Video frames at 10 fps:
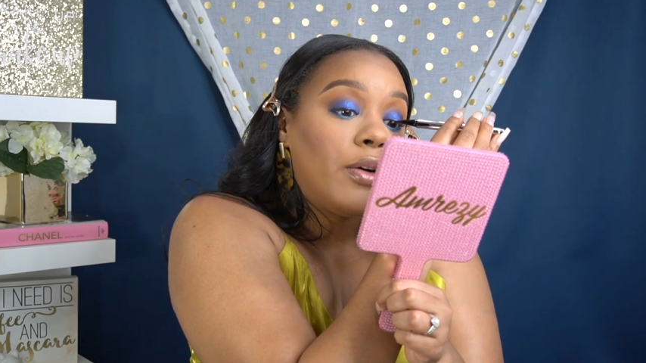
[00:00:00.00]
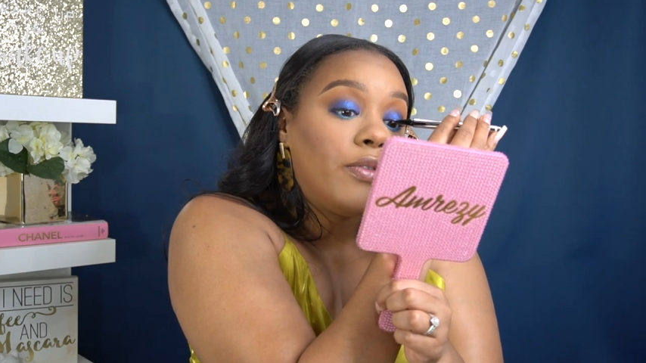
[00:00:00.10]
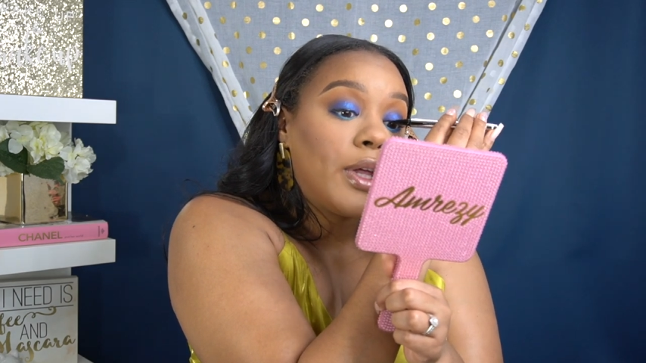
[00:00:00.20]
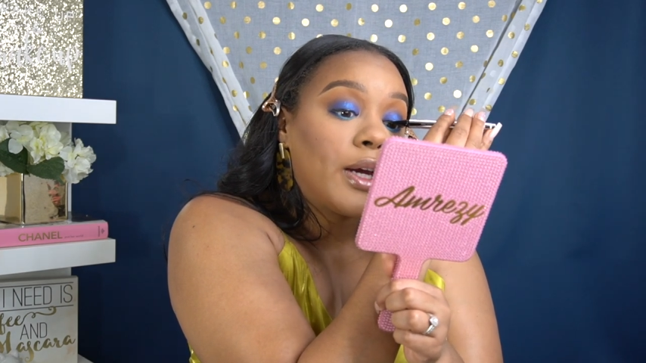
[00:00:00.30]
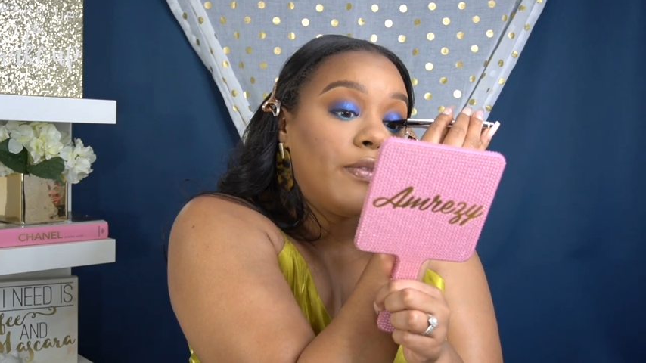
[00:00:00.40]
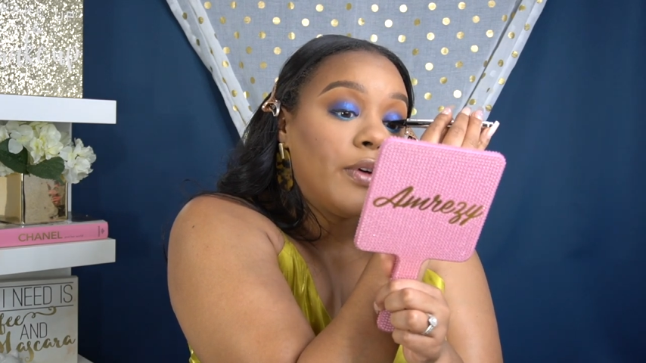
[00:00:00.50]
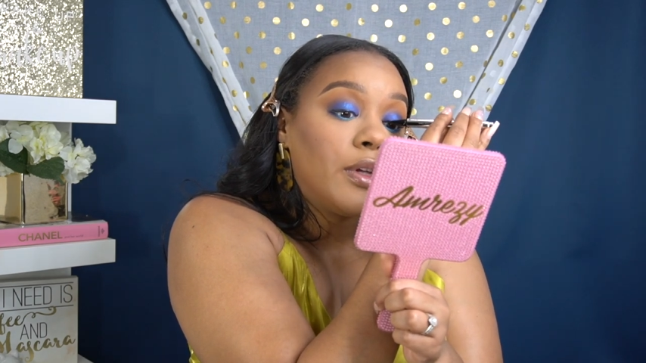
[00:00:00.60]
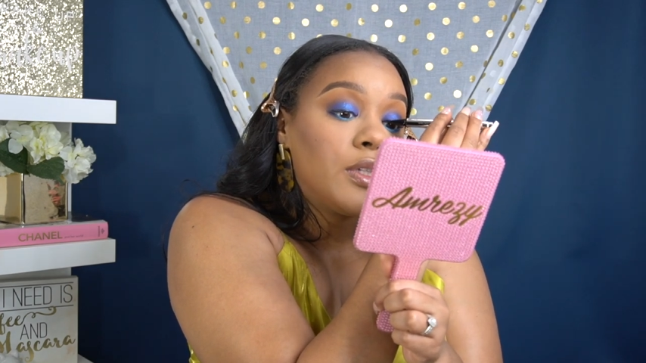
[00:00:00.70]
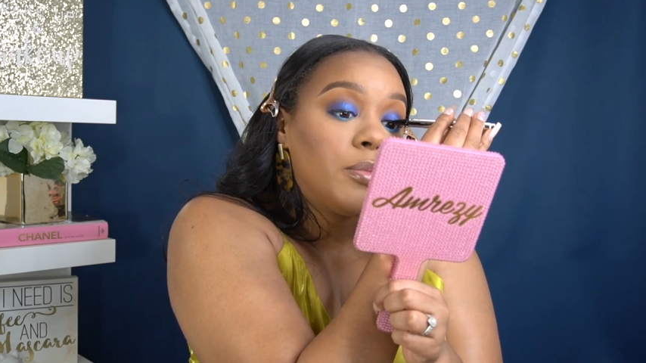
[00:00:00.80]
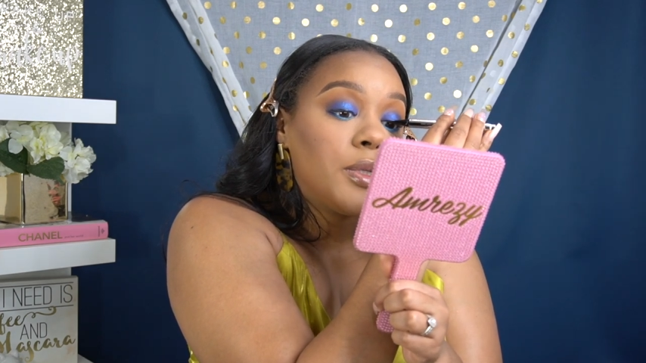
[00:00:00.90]
I feel like a
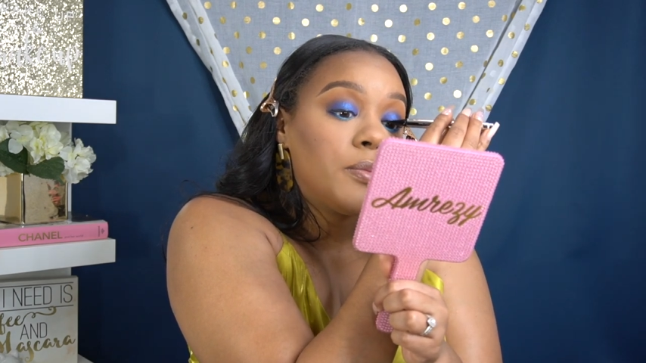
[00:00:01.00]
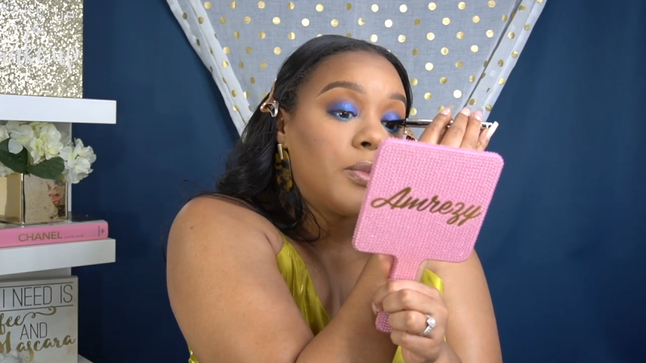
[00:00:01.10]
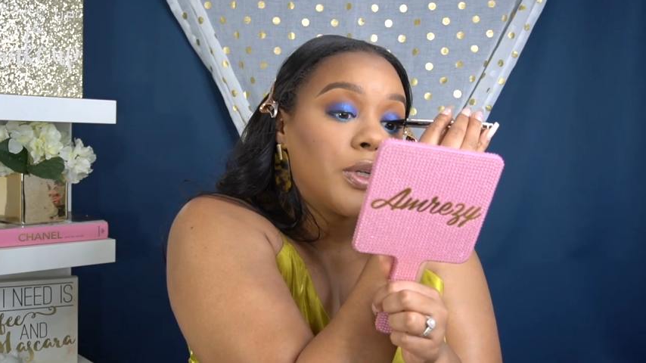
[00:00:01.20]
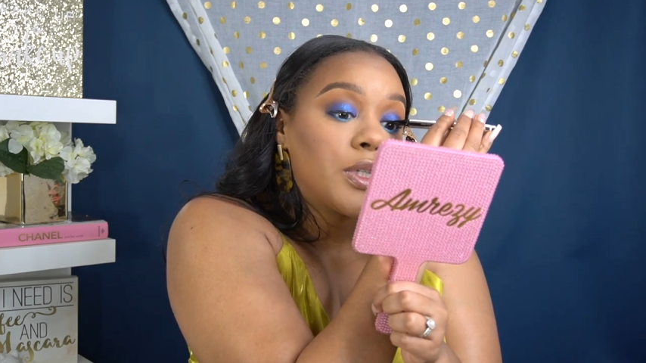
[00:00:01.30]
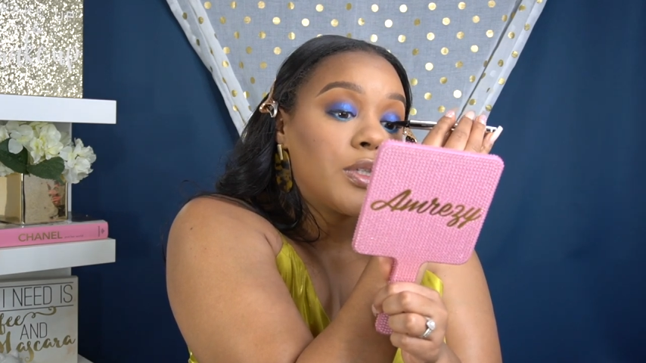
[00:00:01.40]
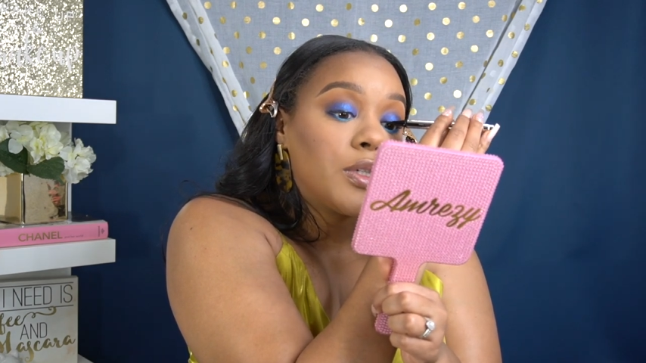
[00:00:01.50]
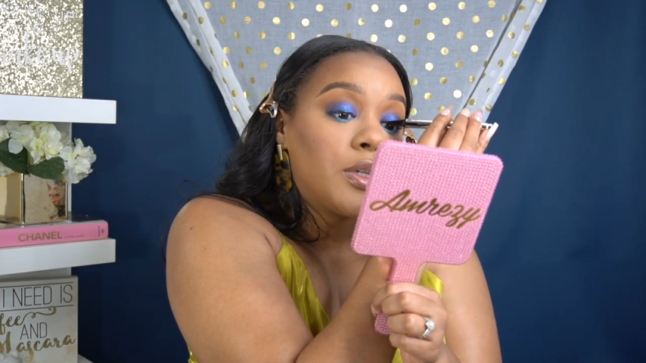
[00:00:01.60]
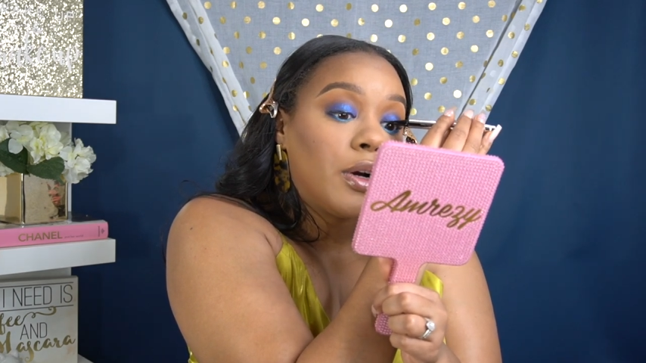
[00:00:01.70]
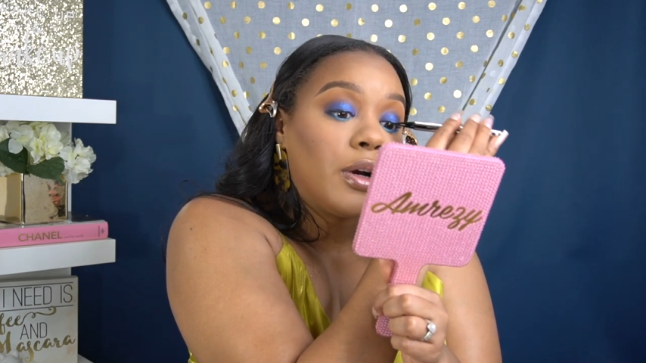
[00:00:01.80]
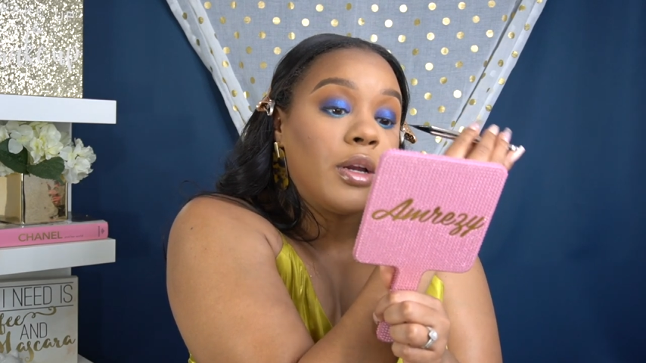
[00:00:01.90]
felt tip is more
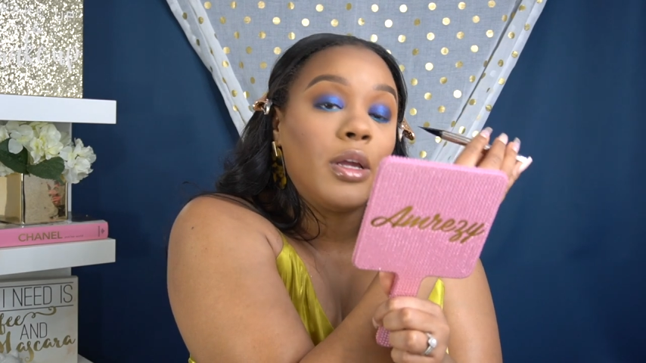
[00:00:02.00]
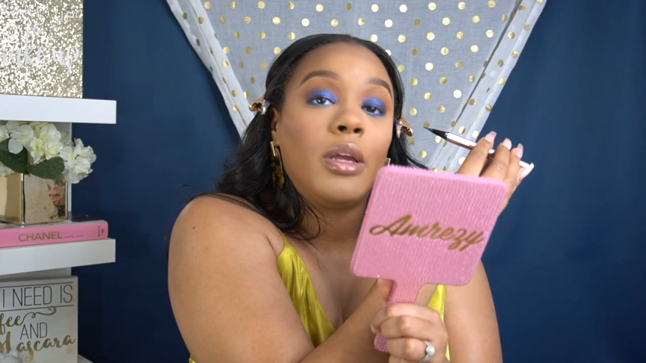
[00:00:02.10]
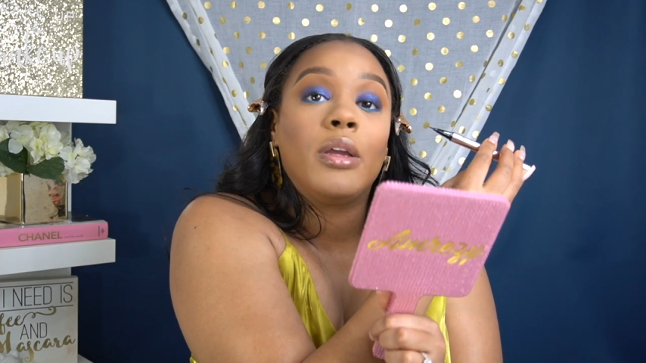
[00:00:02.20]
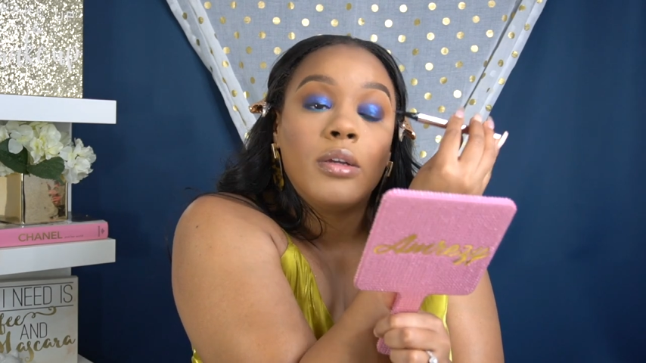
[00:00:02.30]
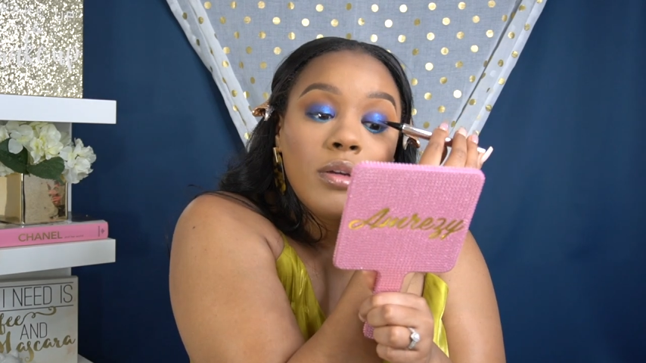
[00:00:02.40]
sturdy.